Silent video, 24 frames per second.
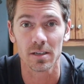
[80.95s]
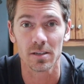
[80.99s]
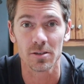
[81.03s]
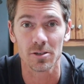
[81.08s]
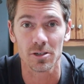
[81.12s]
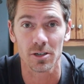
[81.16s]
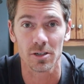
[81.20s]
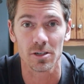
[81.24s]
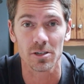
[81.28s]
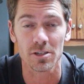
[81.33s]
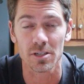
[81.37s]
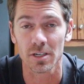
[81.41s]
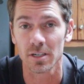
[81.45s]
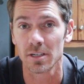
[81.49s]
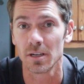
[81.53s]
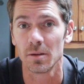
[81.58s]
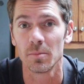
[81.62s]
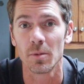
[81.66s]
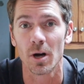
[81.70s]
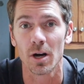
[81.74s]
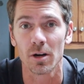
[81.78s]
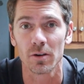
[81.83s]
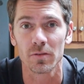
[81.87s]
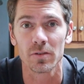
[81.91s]
church at
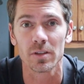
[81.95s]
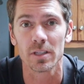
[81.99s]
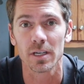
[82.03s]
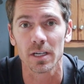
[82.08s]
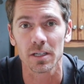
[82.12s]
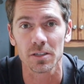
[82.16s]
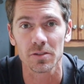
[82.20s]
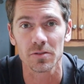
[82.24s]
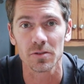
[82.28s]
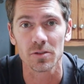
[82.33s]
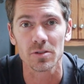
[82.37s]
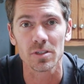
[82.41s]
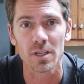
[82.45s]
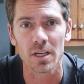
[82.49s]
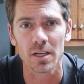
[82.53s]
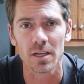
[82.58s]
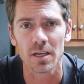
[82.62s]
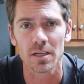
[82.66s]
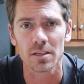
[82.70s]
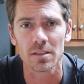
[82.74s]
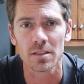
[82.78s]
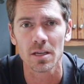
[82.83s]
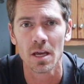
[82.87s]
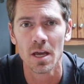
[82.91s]
Del Mar over the next few
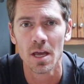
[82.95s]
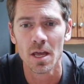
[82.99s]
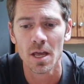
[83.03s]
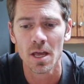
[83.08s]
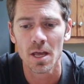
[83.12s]
Sundays.